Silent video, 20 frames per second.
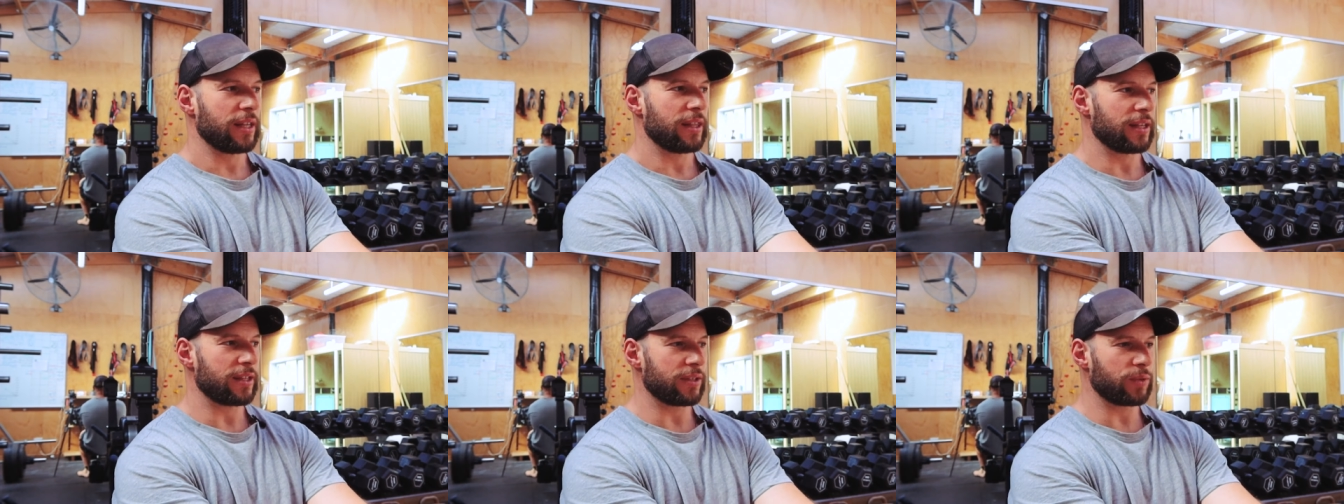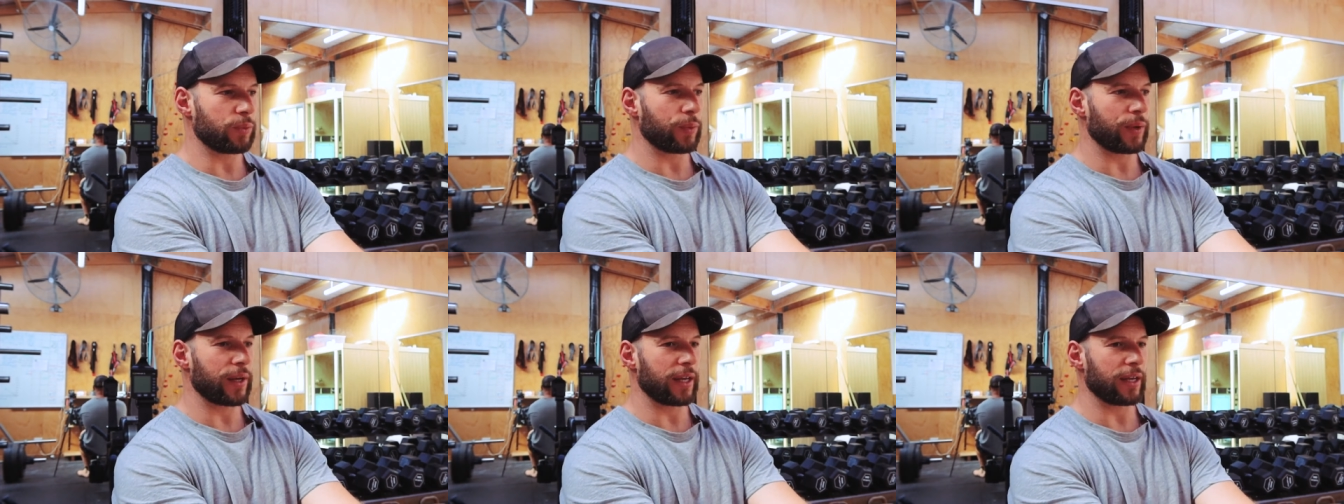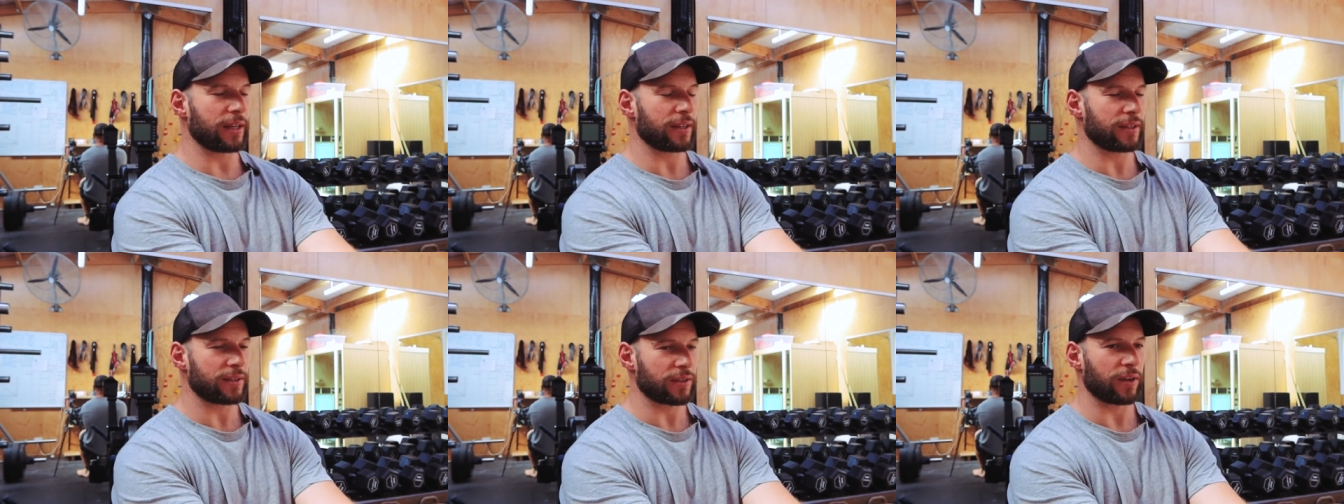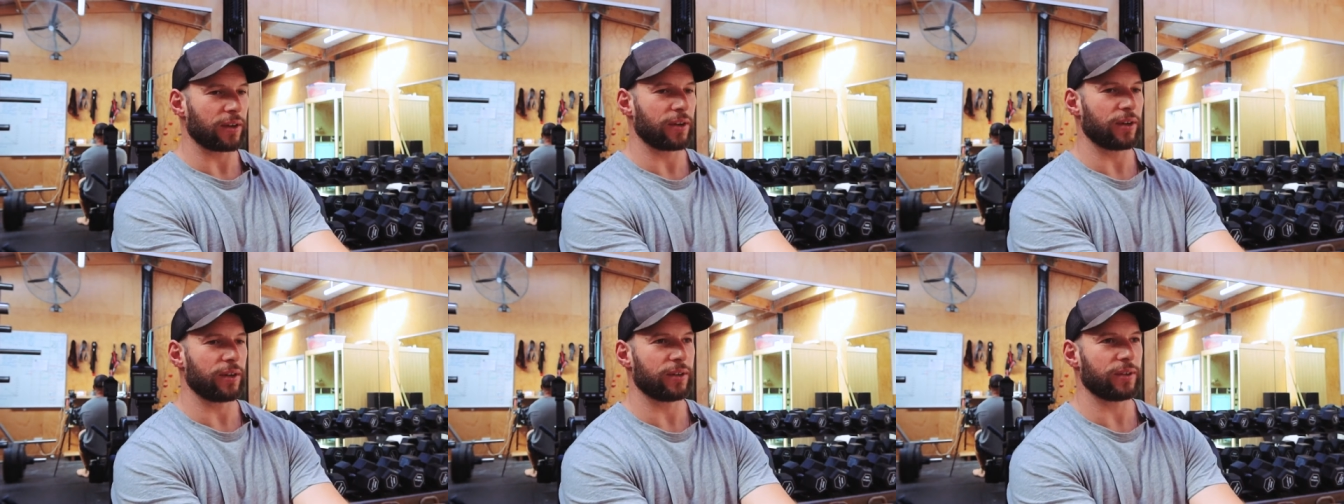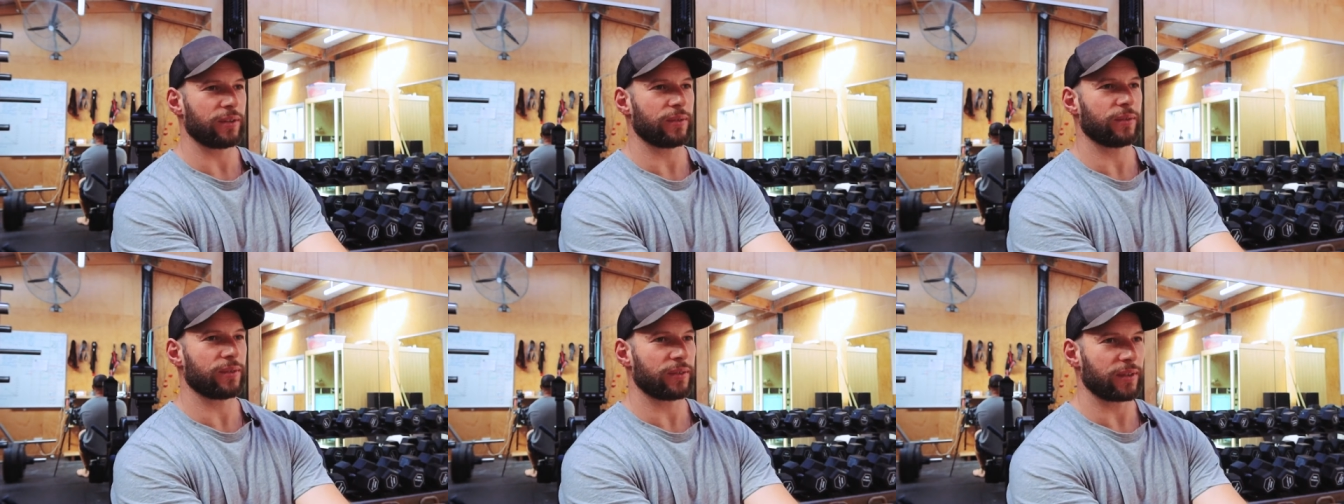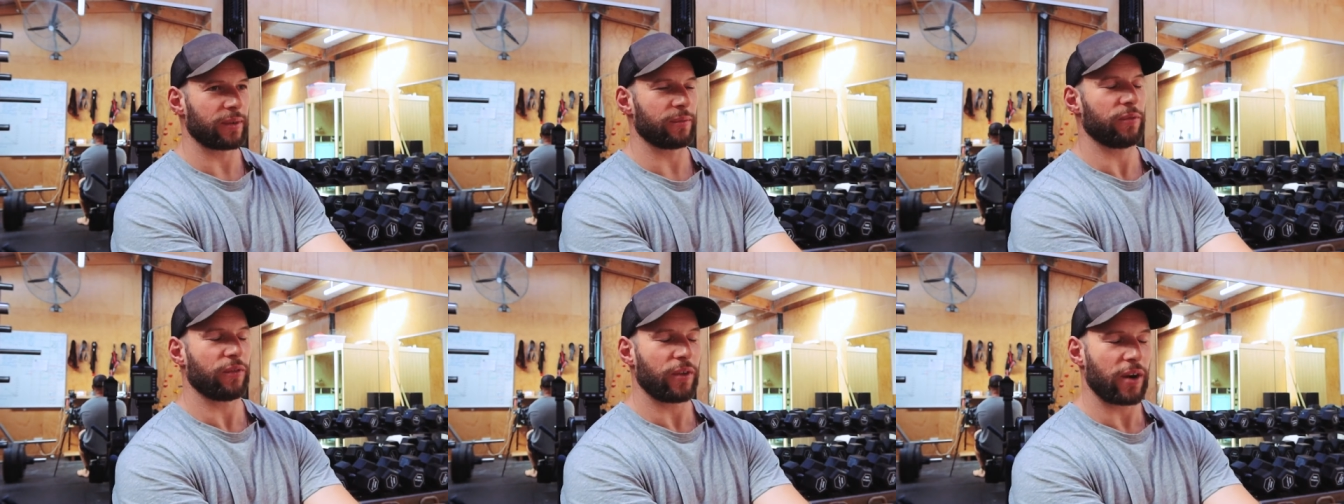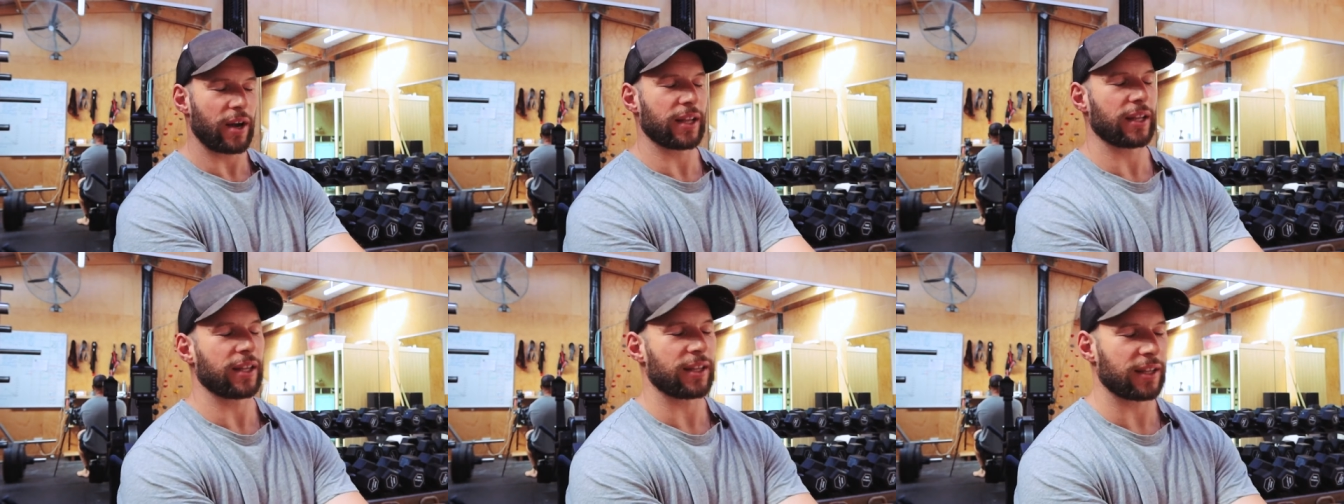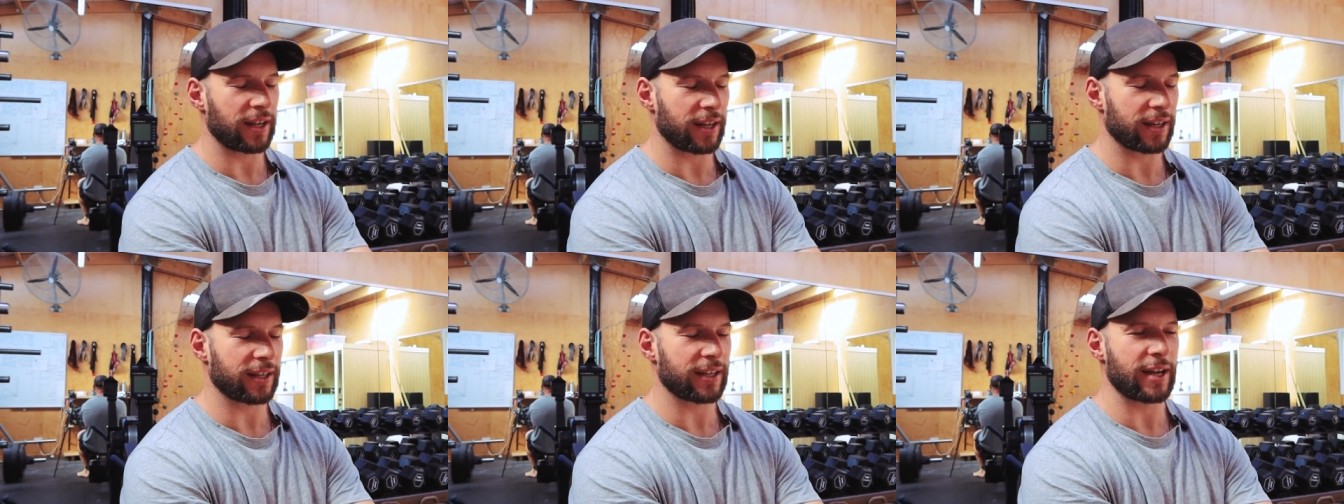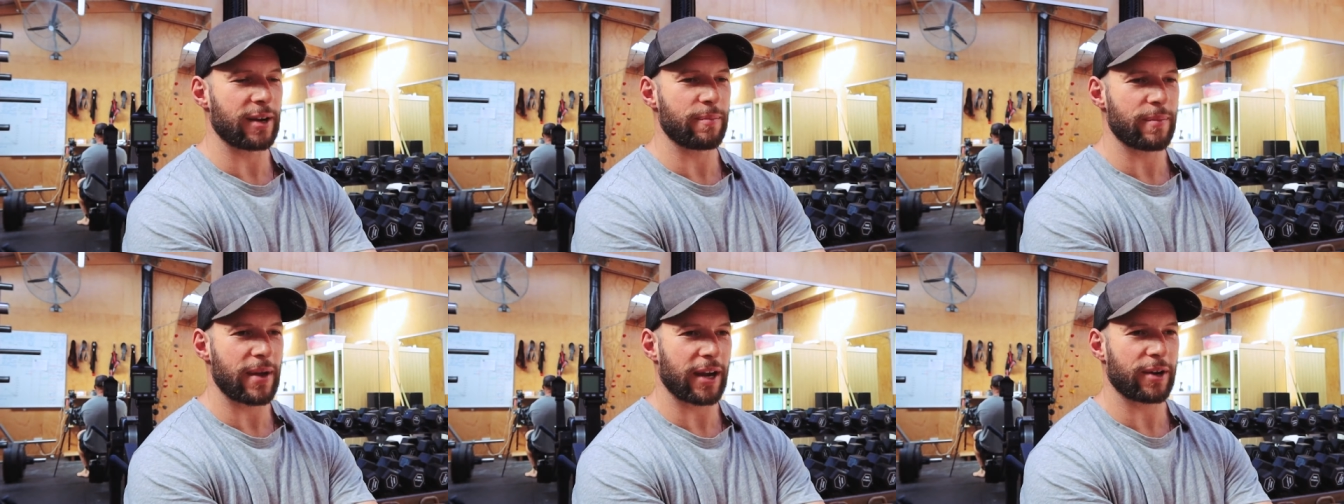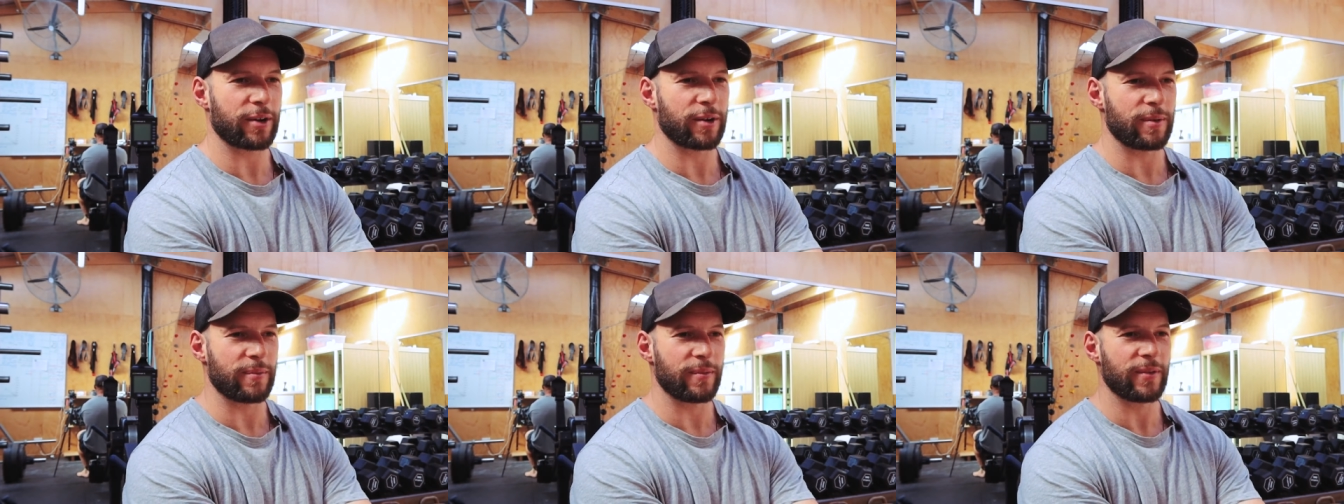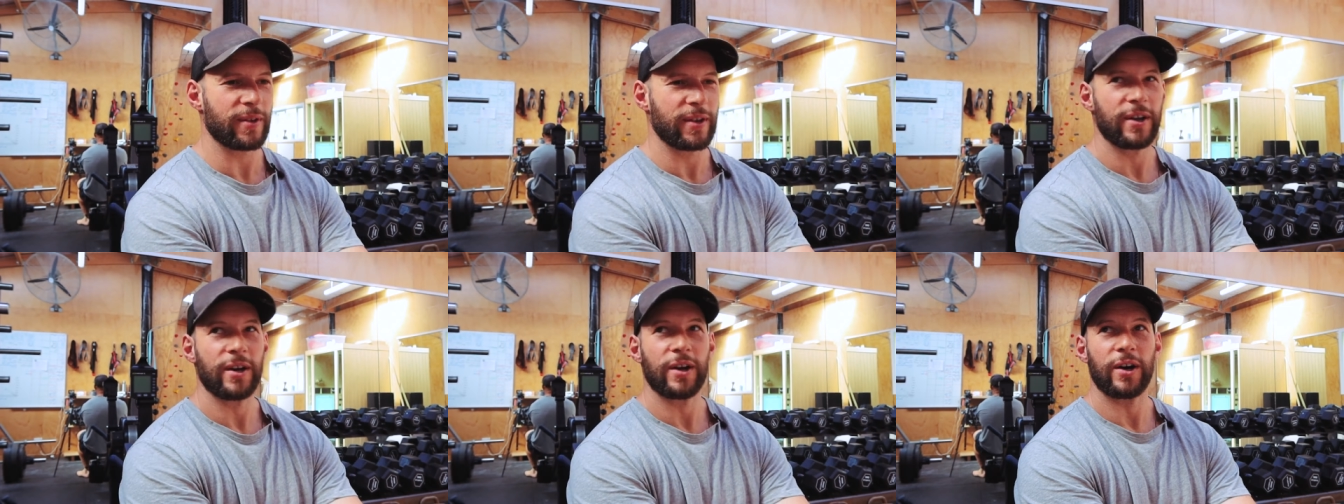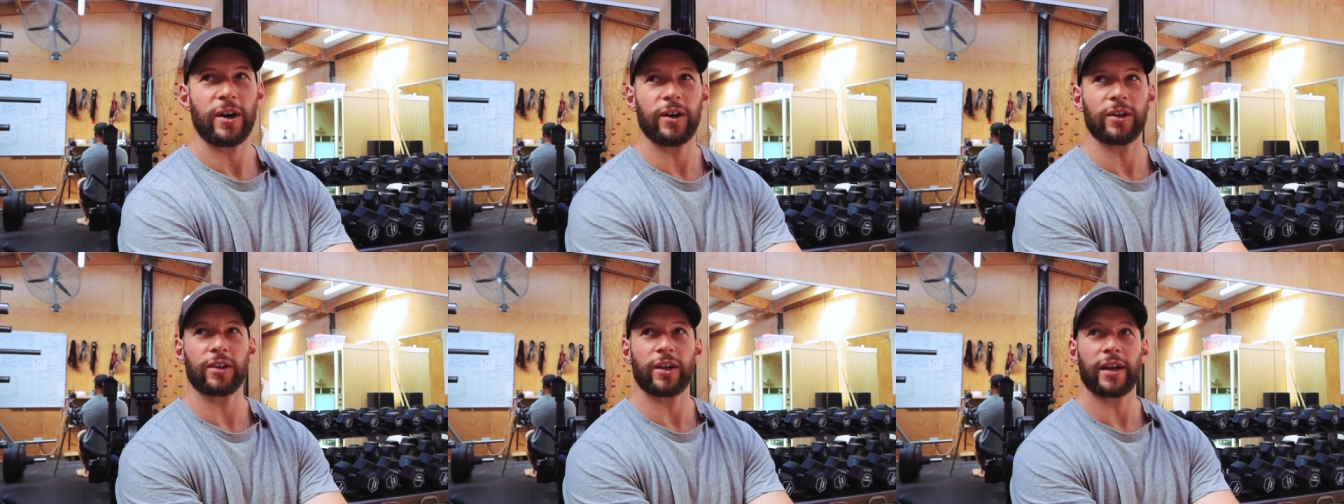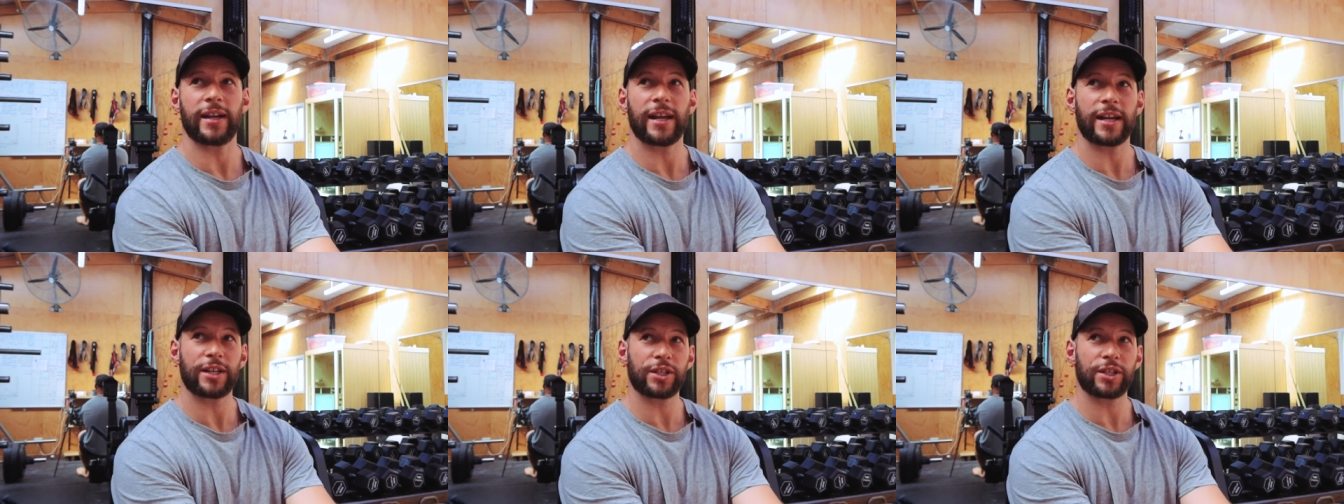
this week, so I'm finally like, okay, I'm back on online.